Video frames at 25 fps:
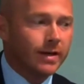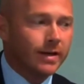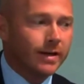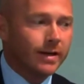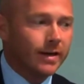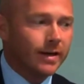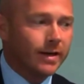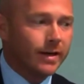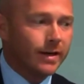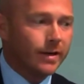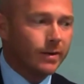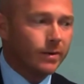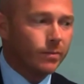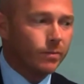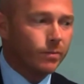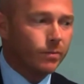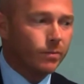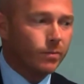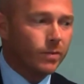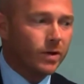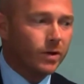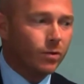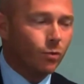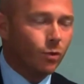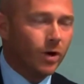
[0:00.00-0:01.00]

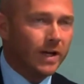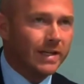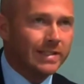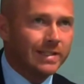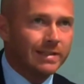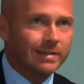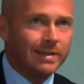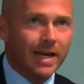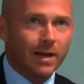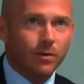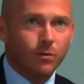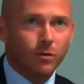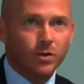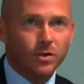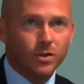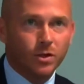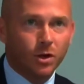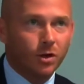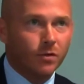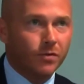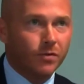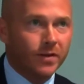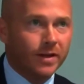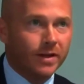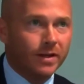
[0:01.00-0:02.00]
And what did that
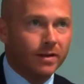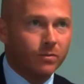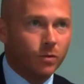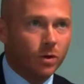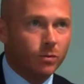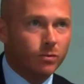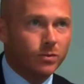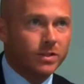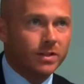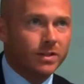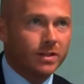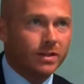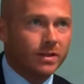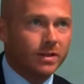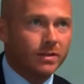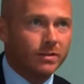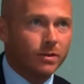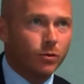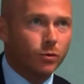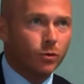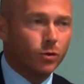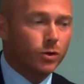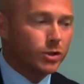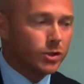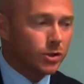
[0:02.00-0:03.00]
result in? What was
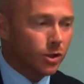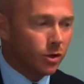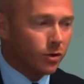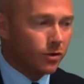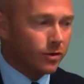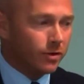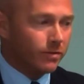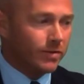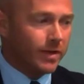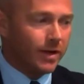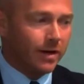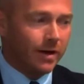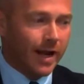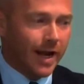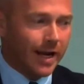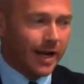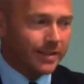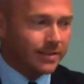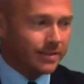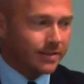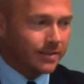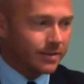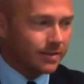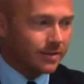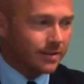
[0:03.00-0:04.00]
the result of their
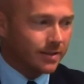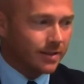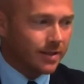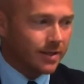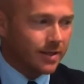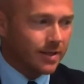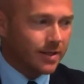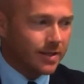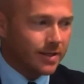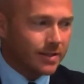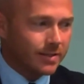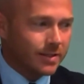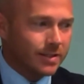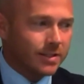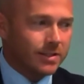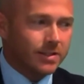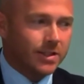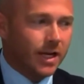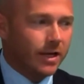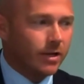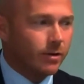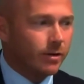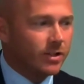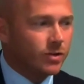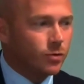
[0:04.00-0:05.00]
actions? Since
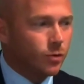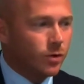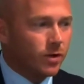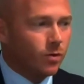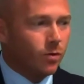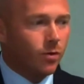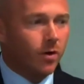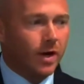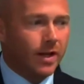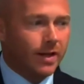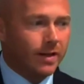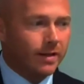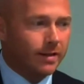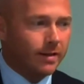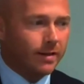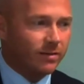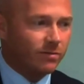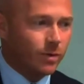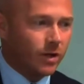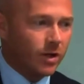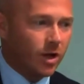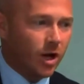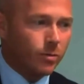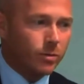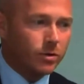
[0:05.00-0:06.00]
January 21, there
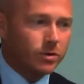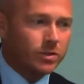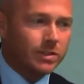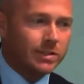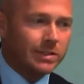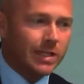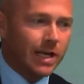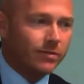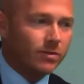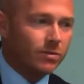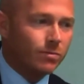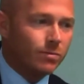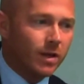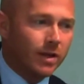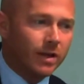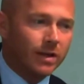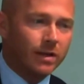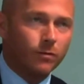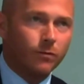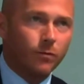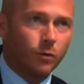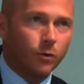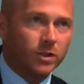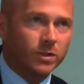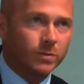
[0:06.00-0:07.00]
have been almost 7
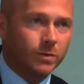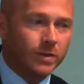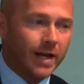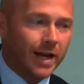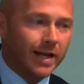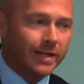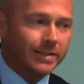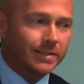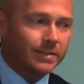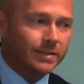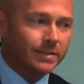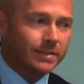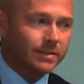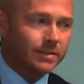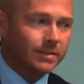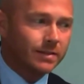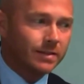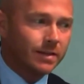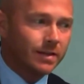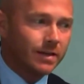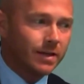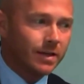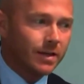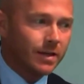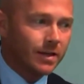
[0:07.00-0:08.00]
million enforcement actions.
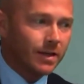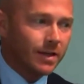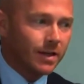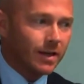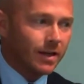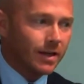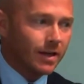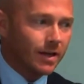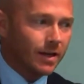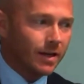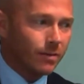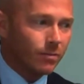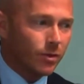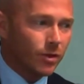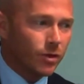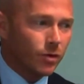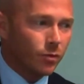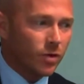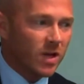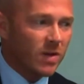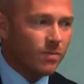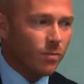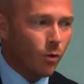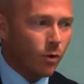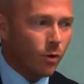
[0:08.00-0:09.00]

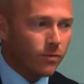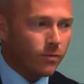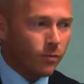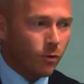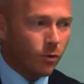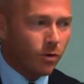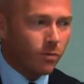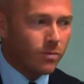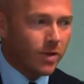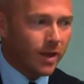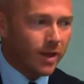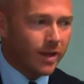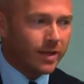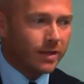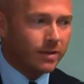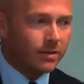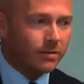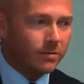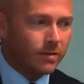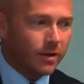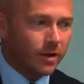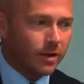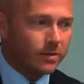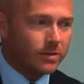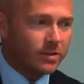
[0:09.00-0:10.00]
3.4 million
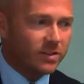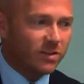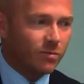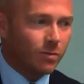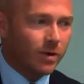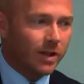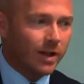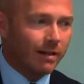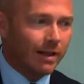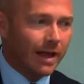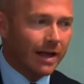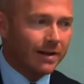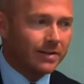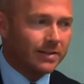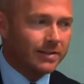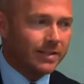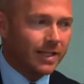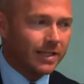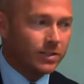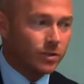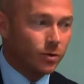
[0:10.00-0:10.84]
of those have been allowed to stay.